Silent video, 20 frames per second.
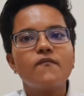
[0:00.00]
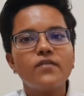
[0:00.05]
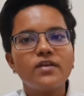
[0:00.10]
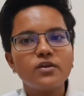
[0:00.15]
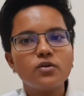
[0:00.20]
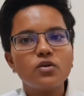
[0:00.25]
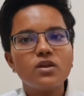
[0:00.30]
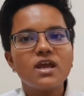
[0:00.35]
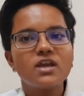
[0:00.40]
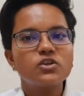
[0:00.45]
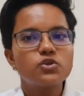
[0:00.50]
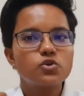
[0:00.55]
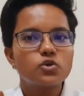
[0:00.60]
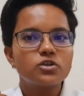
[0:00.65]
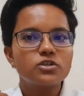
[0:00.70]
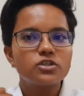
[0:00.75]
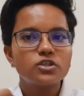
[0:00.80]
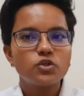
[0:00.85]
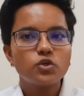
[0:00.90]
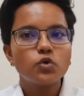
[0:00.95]
video
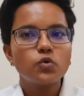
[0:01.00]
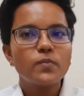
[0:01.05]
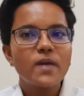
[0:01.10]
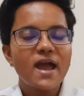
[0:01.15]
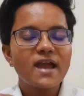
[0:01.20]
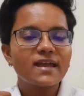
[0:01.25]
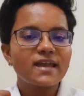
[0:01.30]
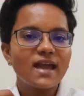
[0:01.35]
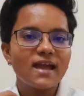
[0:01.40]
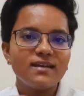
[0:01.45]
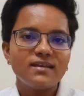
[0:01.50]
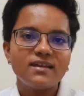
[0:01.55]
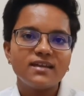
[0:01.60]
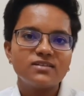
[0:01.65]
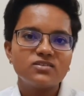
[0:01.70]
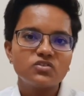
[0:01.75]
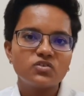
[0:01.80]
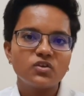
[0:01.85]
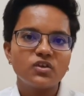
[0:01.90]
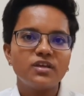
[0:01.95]
lectures, QBank, and
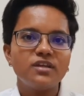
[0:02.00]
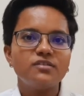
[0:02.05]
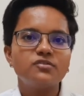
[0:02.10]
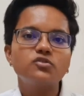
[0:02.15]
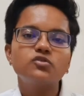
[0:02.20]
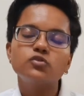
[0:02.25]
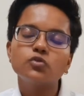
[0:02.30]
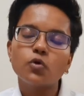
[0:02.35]
test series.